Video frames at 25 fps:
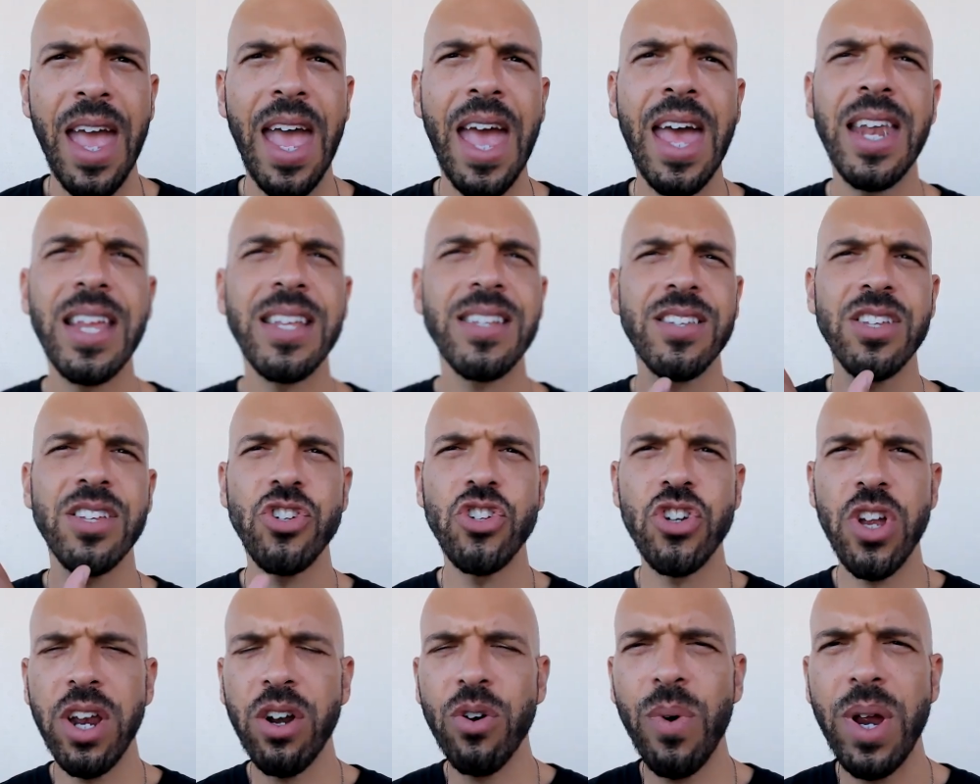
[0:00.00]
And as the
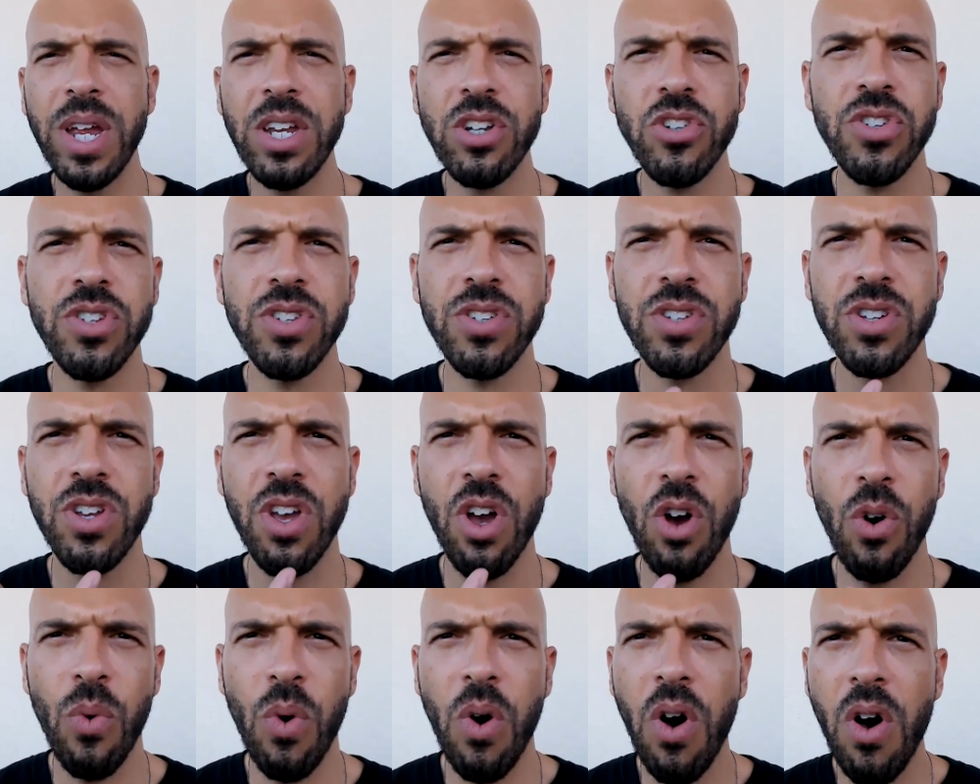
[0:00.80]
generations
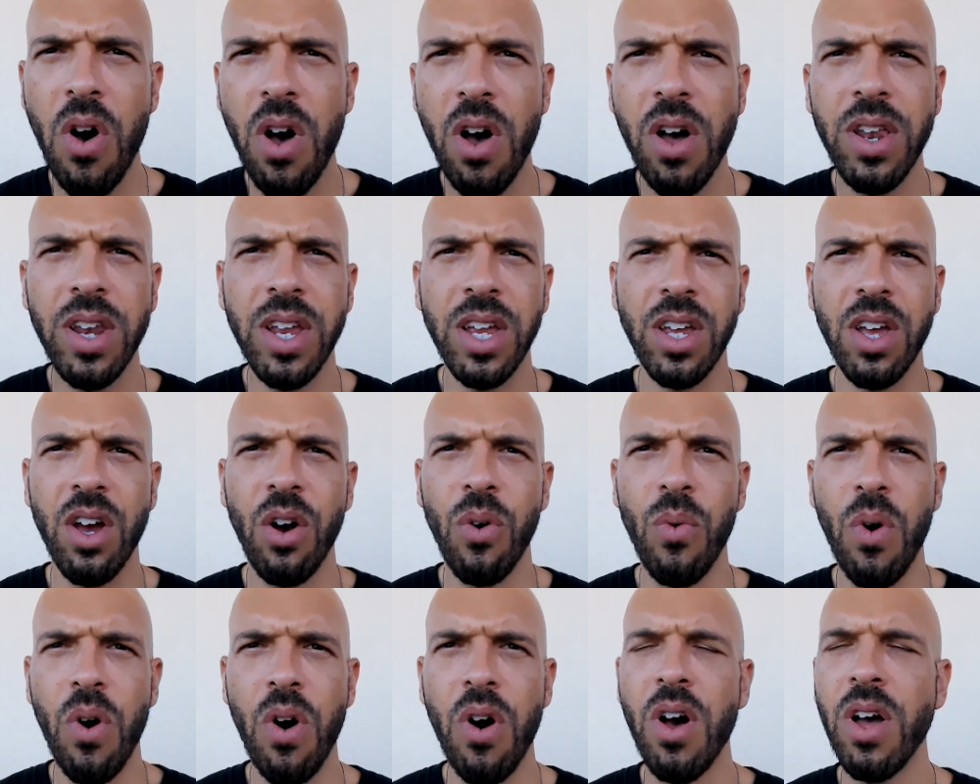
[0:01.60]
go on and
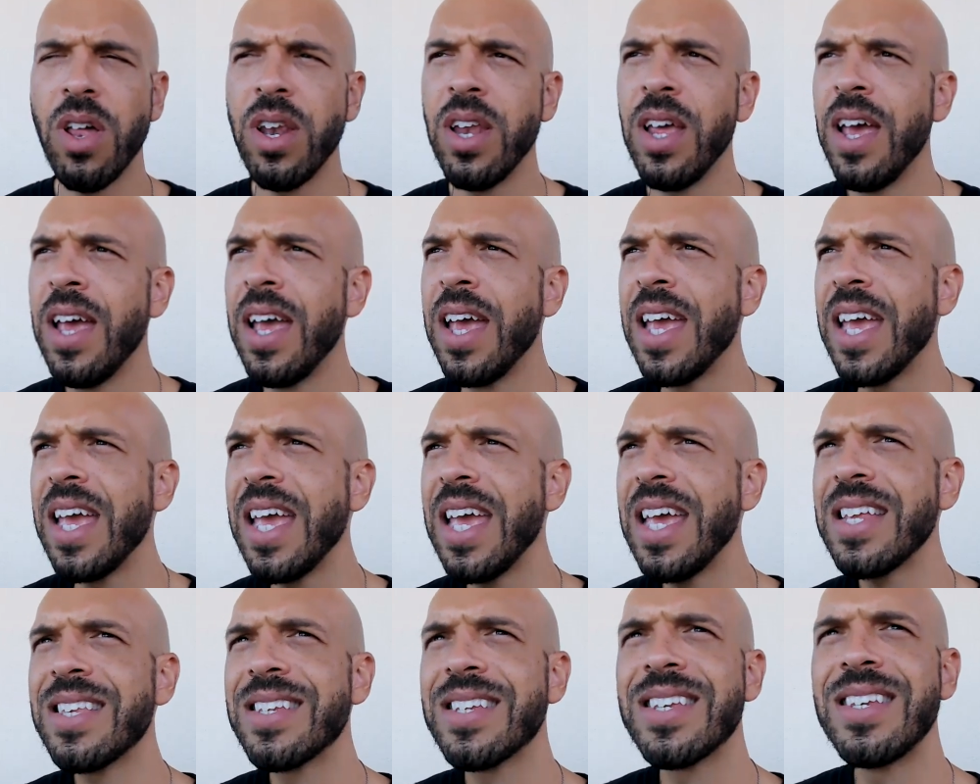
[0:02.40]
go on,
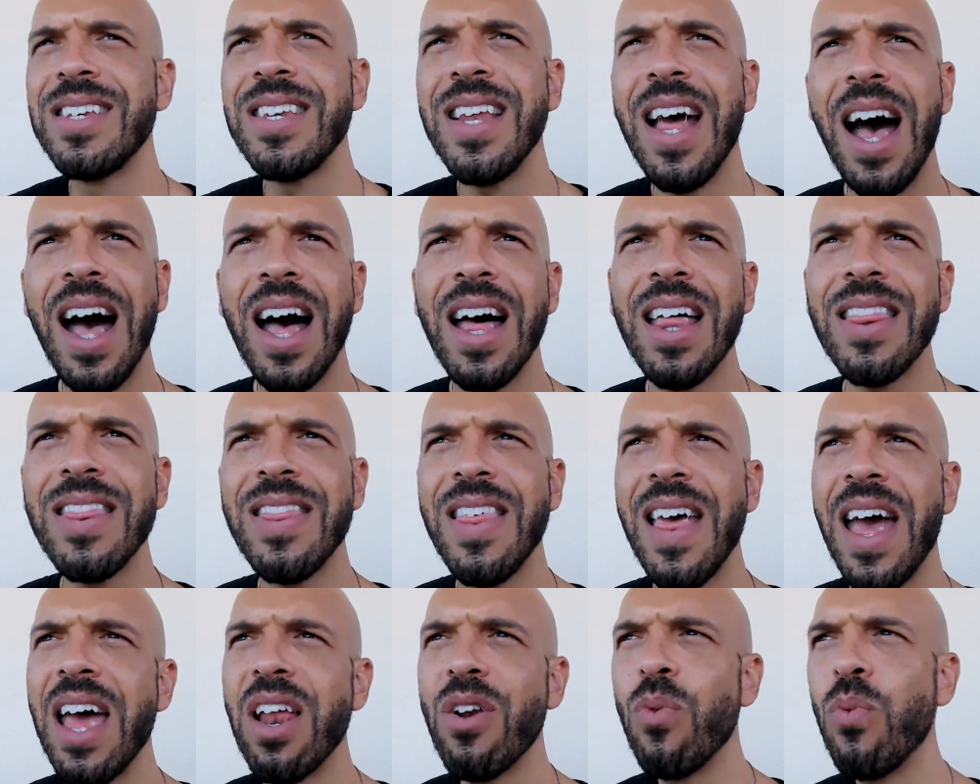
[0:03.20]
it's
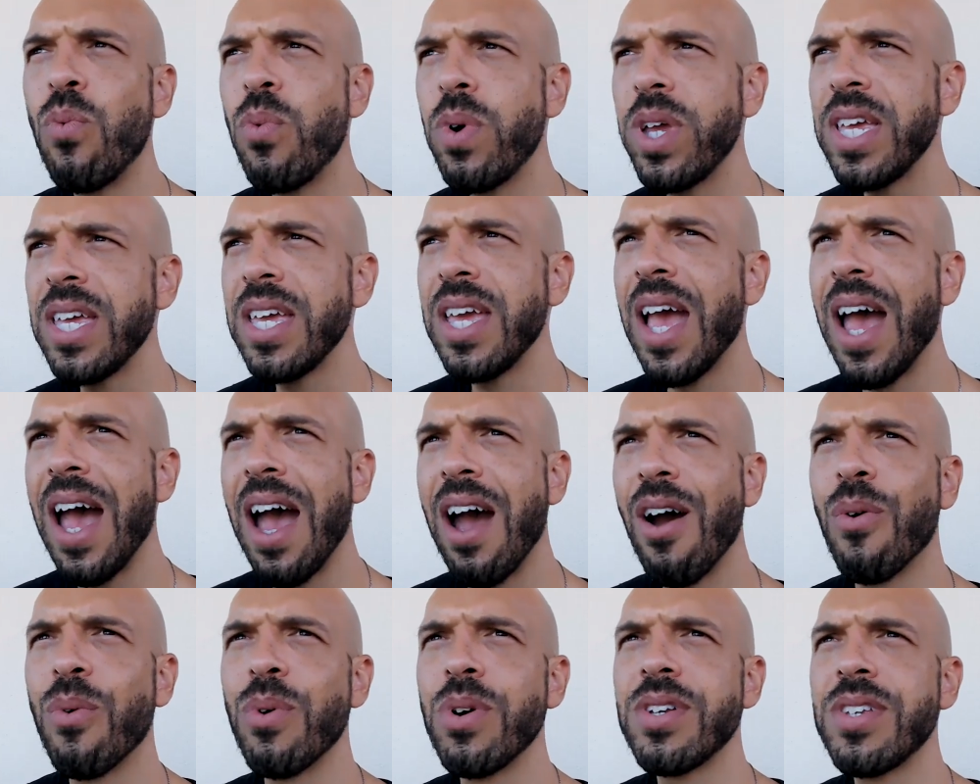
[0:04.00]
not that we
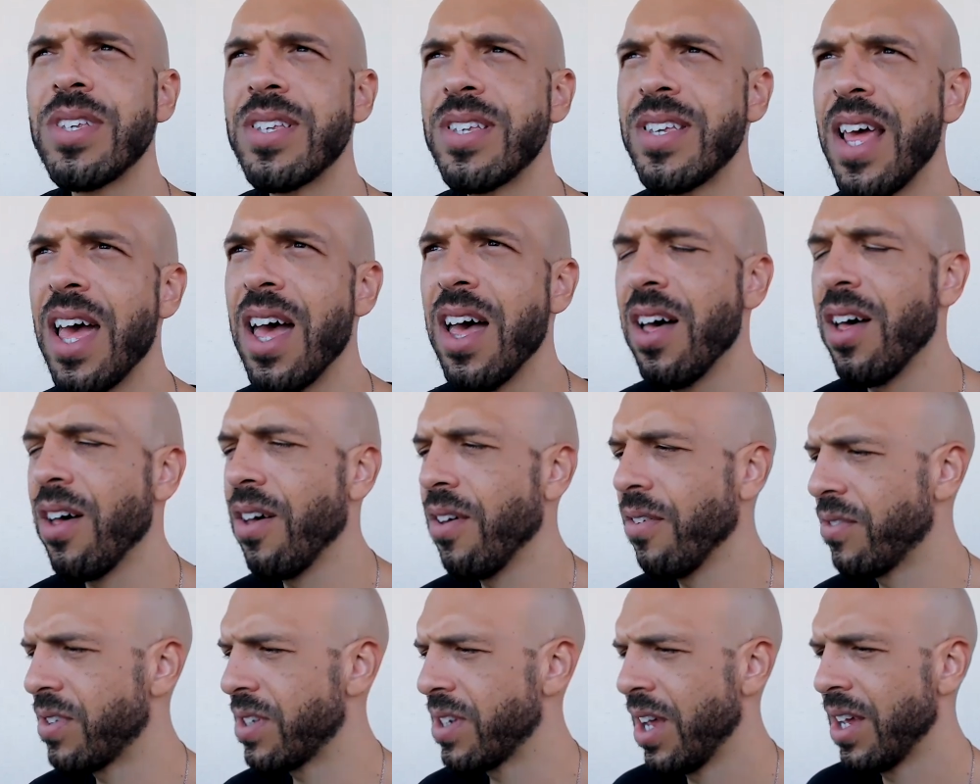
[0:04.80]

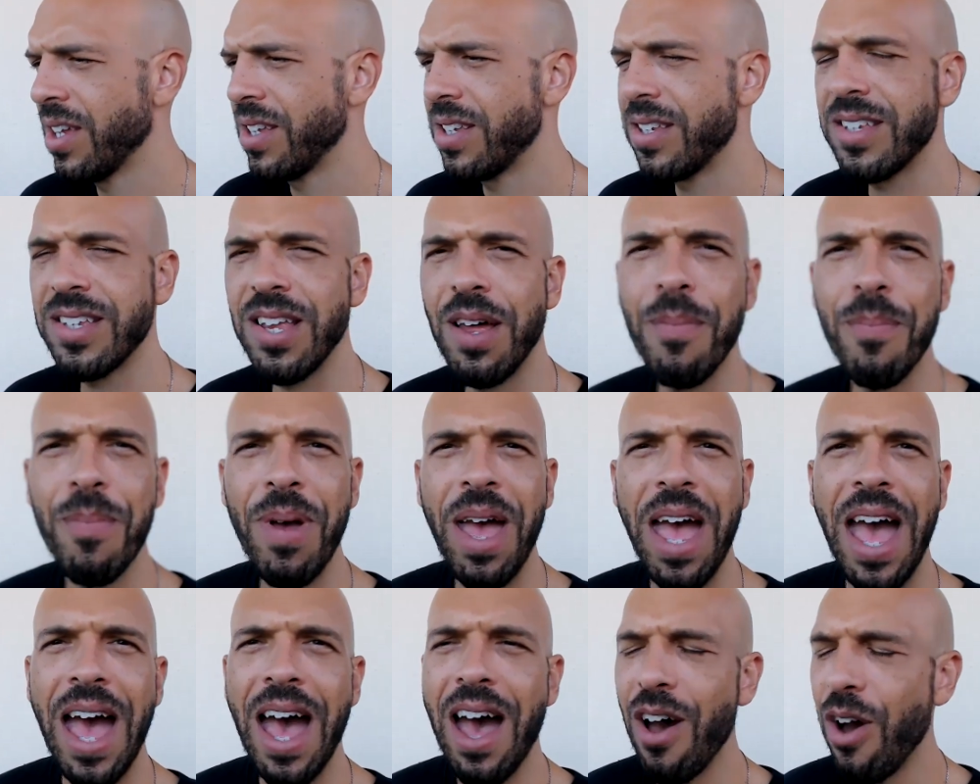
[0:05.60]
ourselves
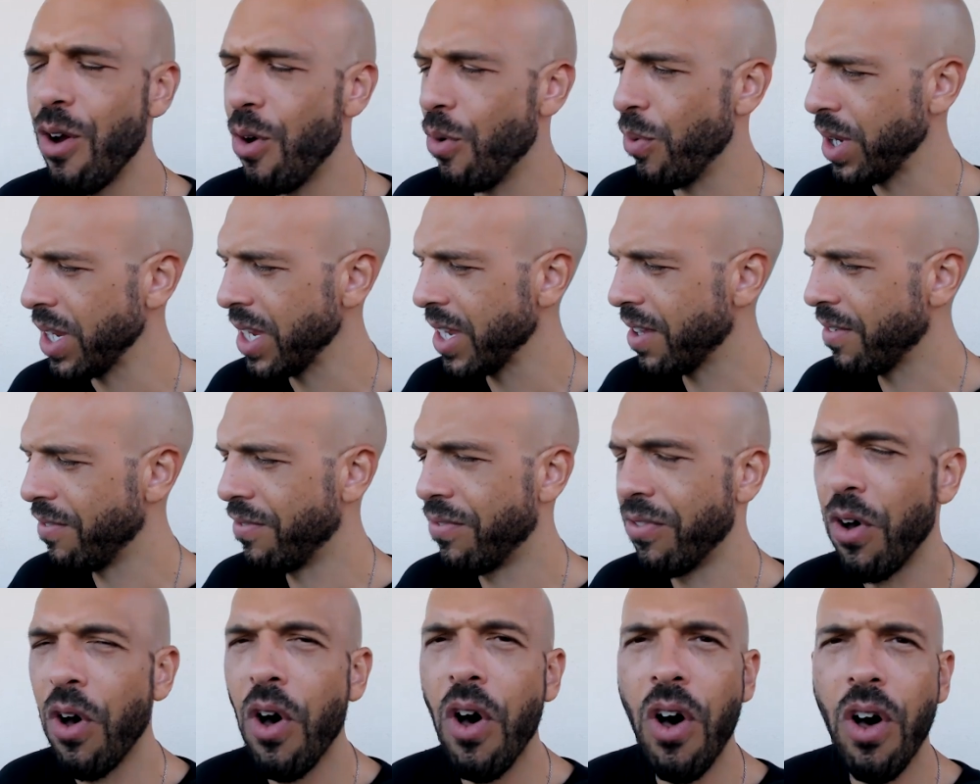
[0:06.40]
somehow
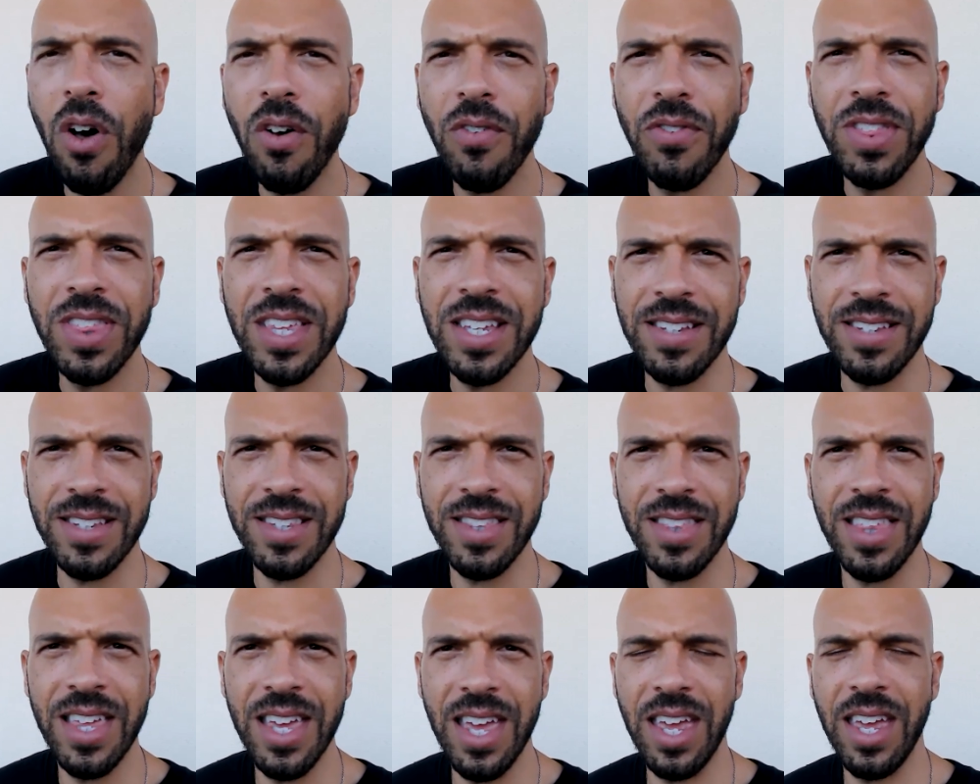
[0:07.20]
evolve
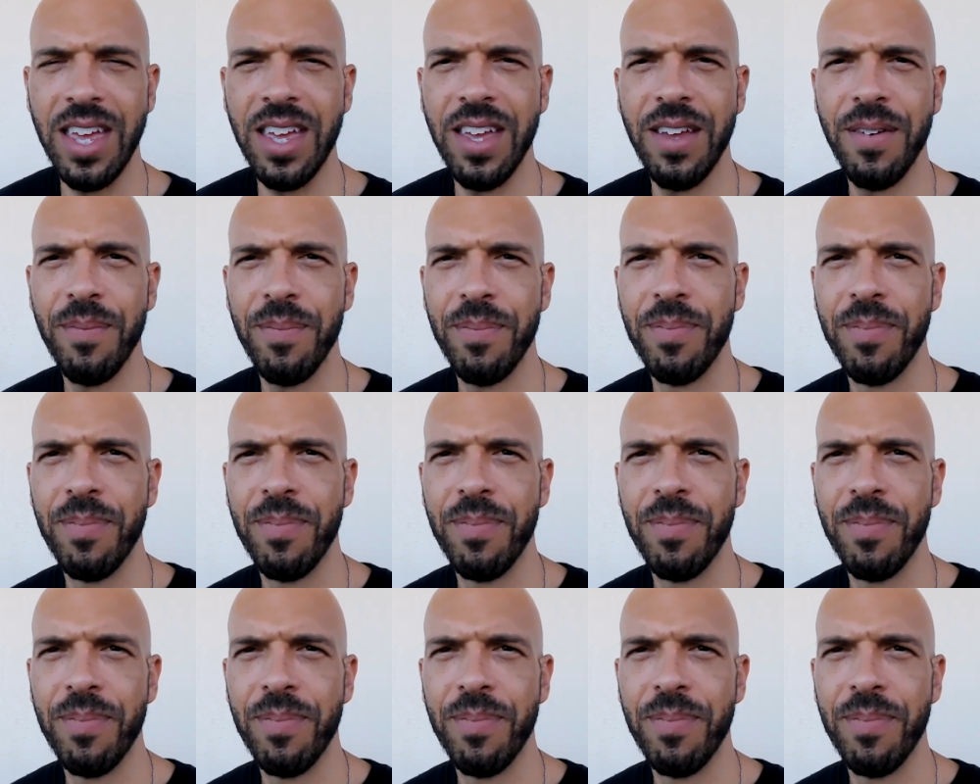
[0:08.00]
this thing.